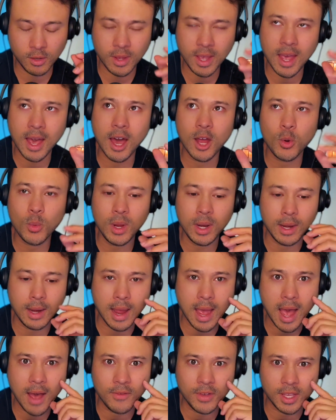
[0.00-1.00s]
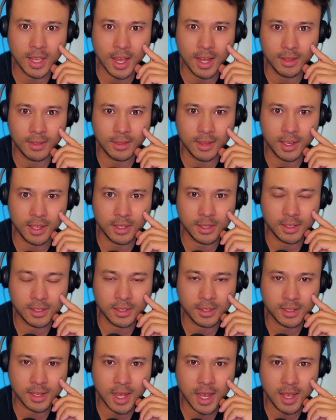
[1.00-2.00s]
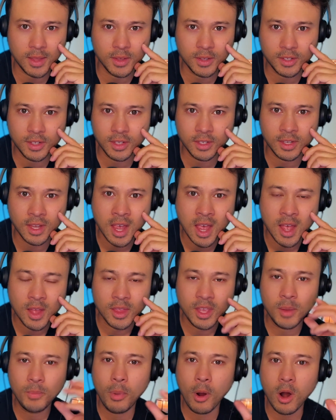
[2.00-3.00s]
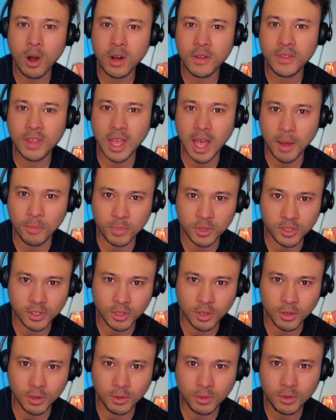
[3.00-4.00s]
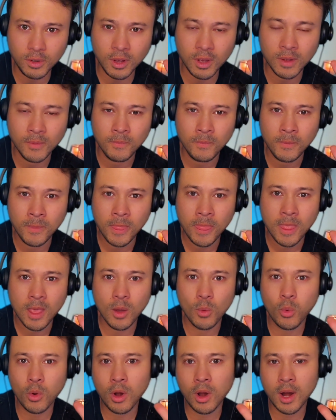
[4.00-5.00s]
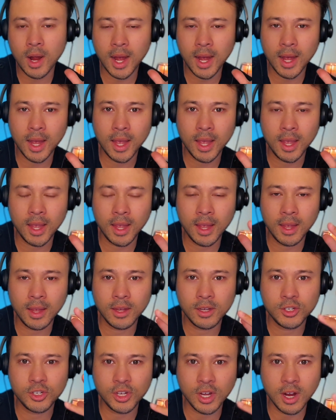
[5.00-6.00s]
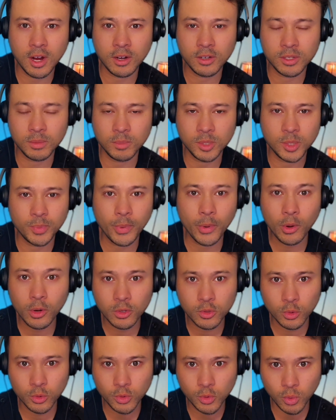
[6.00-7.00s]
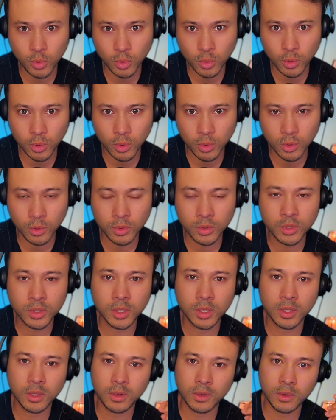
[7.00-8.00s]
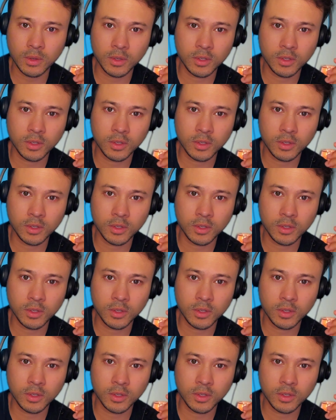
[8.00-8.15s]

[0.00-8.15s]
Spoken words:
Okay, how do we navigate this? Okay, this is the part of the episode where I share some spiritual tools.